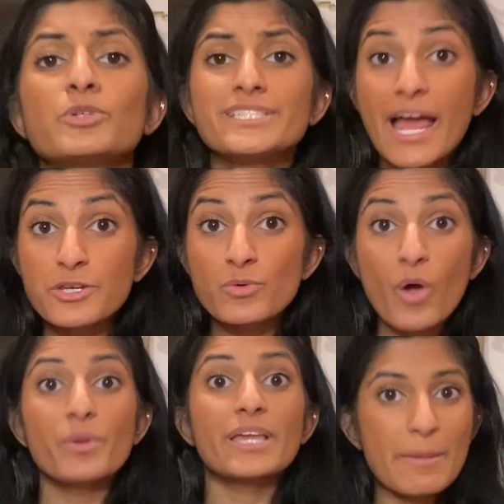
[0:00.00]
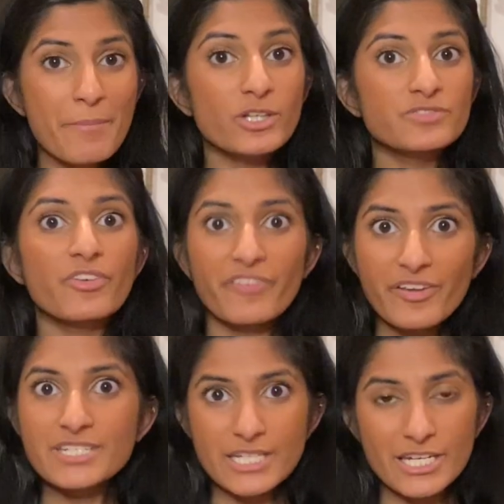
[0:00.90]
pretend you wrote emails for
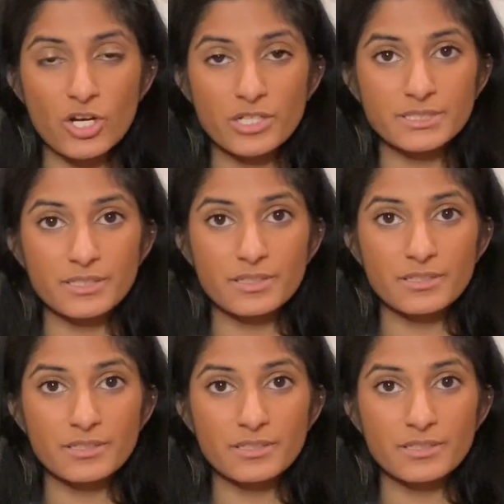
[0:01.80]
15 years.